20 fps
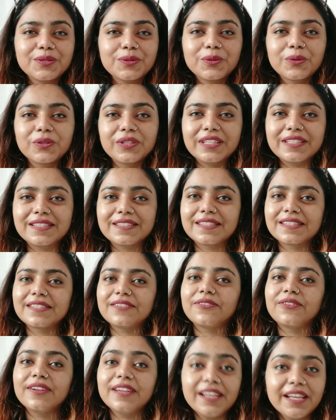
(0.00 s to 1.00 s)
You know, it's
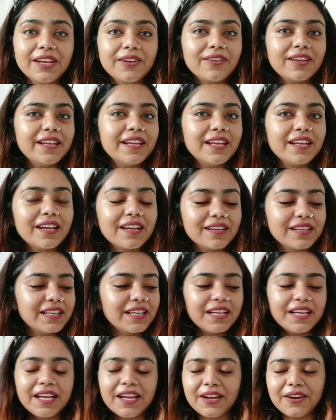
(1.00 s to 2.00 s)
really
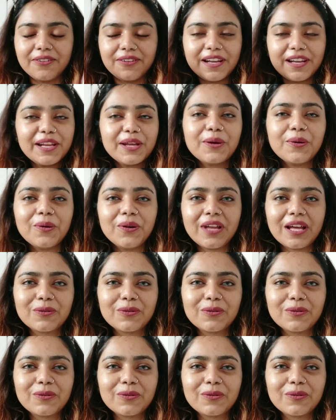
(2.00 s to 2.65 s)
cold